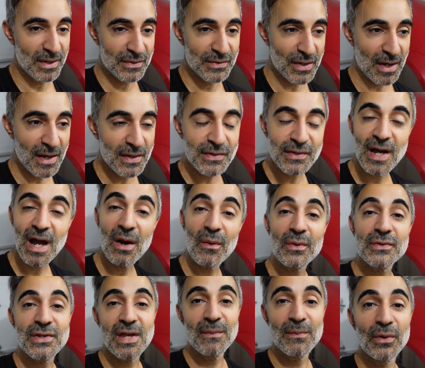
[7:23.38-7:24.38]
exhaust, I
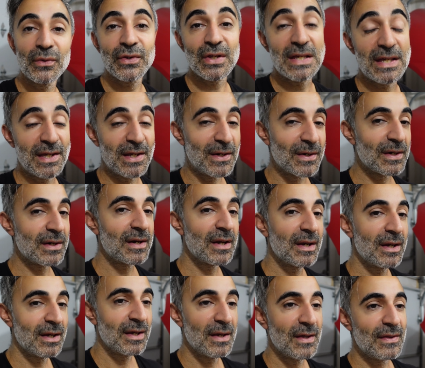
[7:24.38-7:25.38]
was able to hear
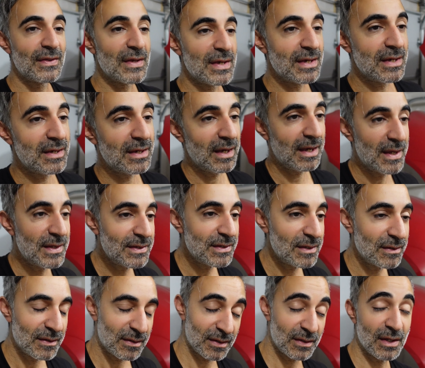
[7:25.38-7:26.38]

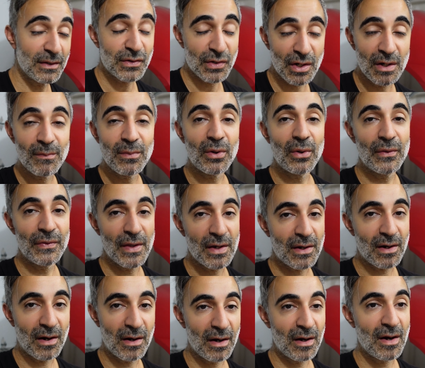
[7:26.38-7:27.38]
the turbo in the
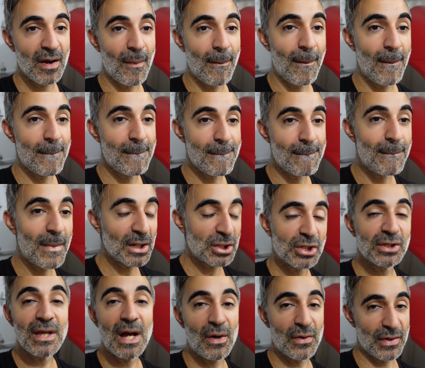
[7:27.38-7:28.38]
car
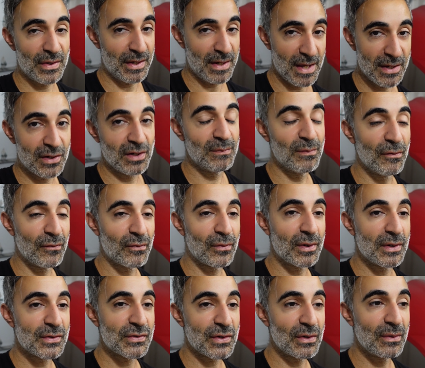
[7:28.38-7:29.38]
much louder than I could
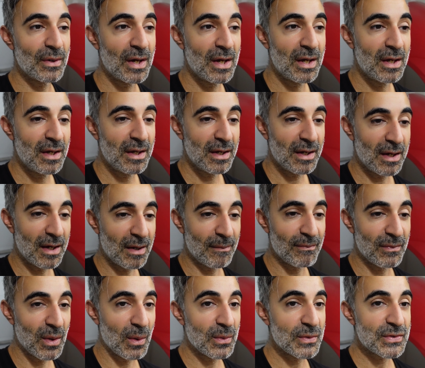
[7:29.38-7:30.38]
before. So
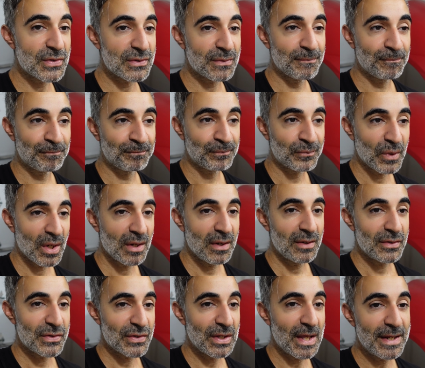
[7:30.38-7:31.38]
those
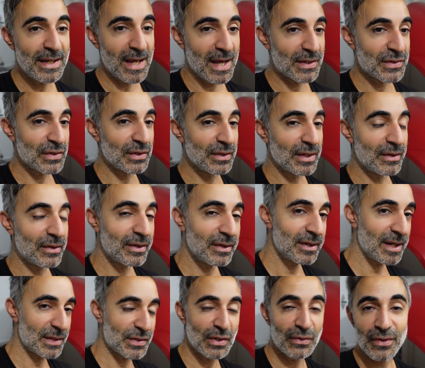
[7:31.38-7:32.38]
slight
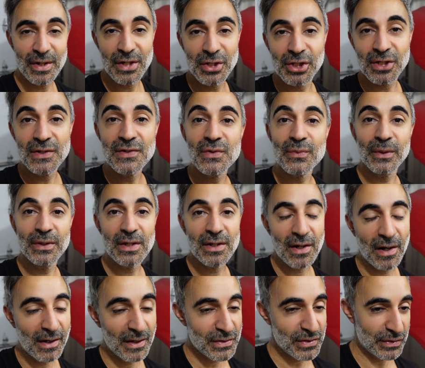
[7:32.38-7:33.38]
accelerations when the
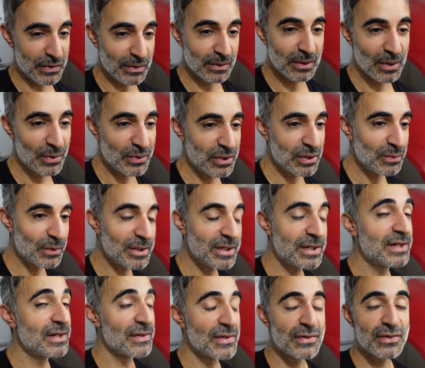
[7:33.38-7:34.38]
car is under load, you would
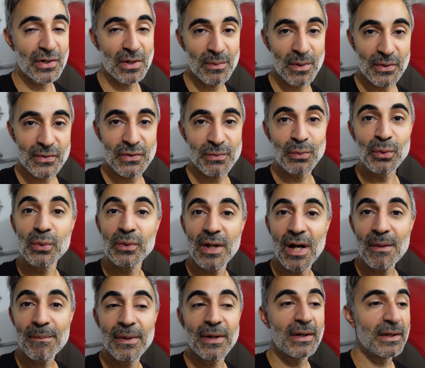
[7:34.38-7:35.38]
hear the turbo spool
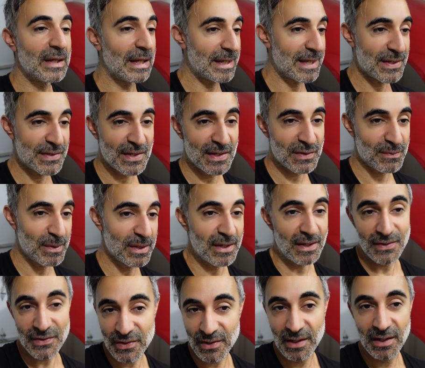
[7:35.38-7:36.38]
up. And I guess that's
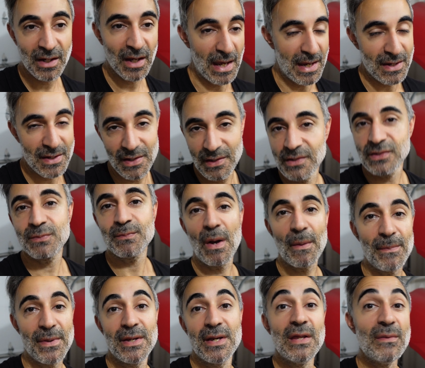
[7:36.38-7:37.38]
because, hey, it's
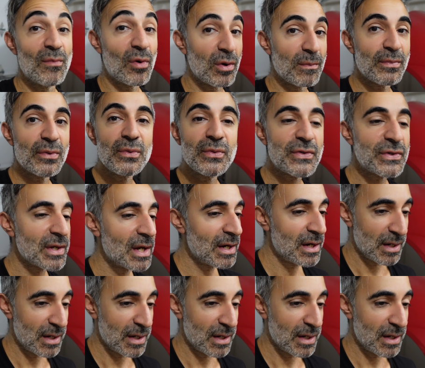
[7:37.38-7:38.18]
pumping in more boost,